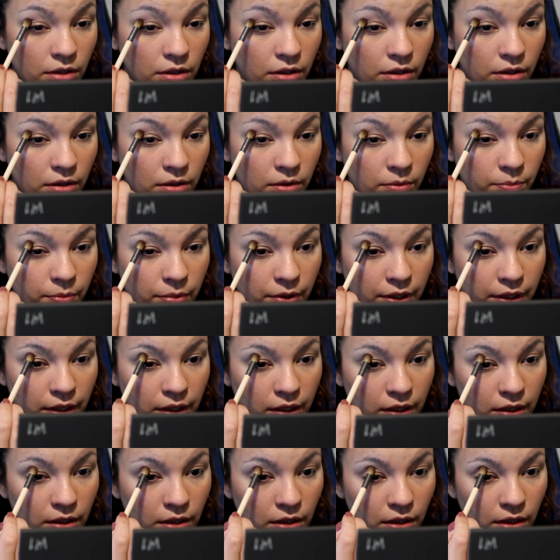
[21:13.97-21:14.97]
I hope I
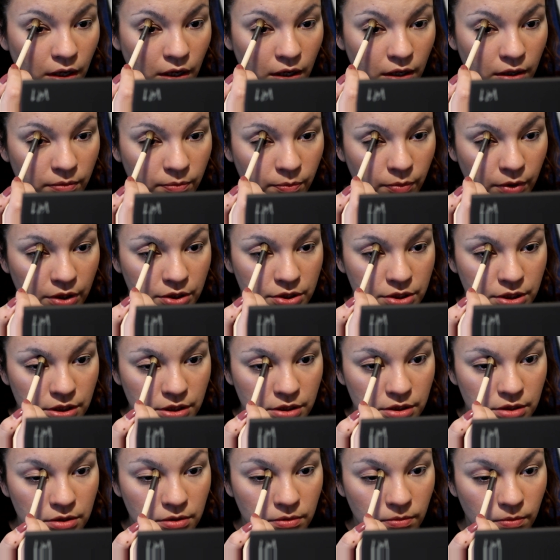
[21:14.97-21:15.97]
get a lot of
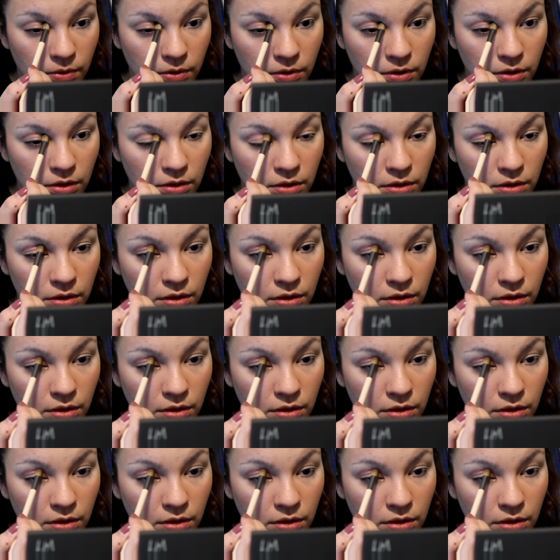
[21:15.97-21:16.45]
brushes with